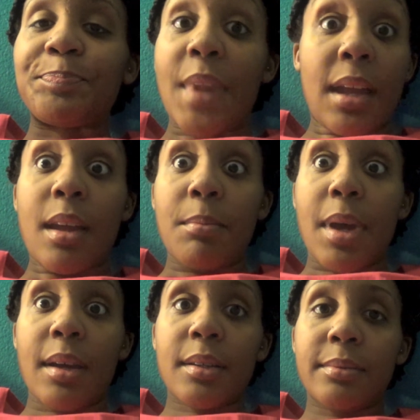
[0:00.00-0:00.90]
that came
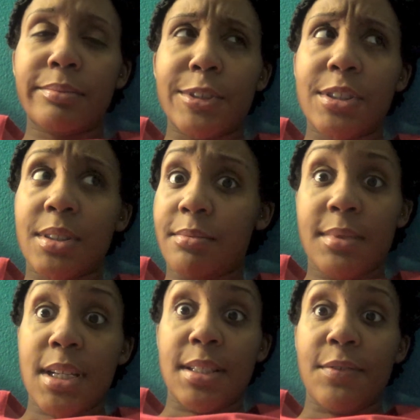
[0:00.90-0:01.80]
back, which
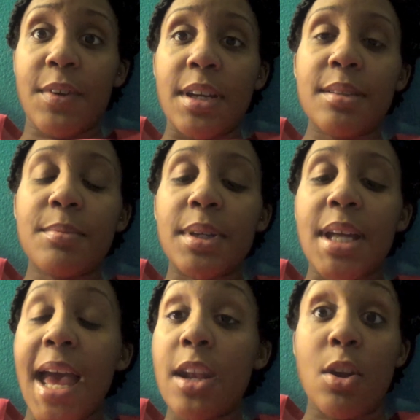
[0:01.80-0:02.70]
isn't fun, but
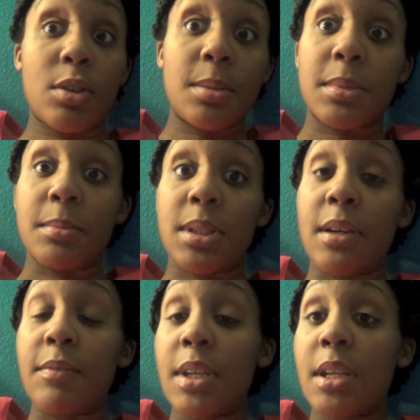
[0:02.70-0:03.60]
I had no symptoms
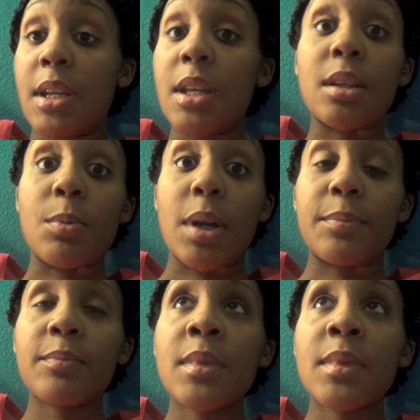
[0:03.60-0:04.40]
of either one.